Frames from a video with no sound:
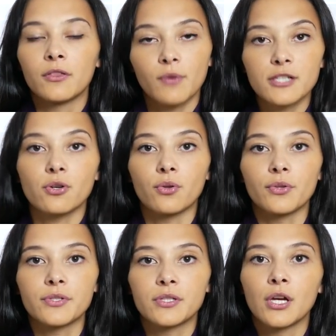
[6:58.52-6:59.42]

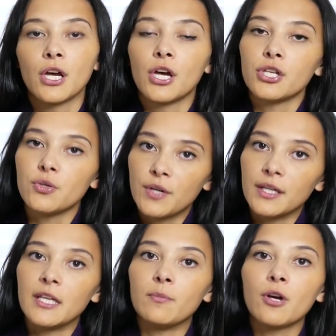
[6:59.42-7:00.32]
thresholds, you
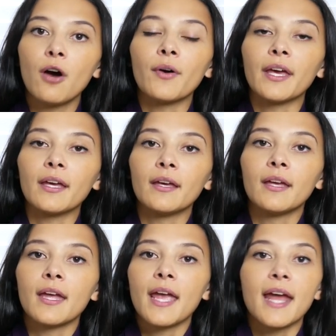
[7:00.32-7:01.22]
can keep going,
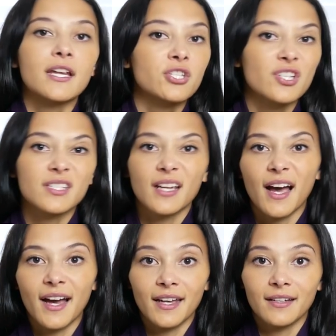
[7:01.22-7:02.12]
and it's just a
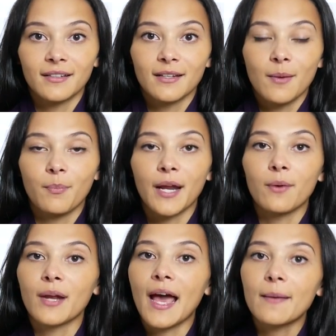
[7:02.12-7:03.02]
guide. But I
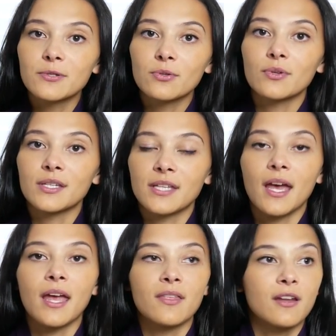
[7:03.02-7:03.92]
would absolutely
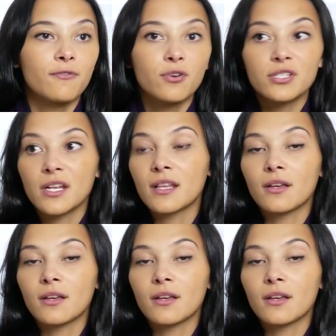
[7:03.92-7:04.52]
say that if you're sitting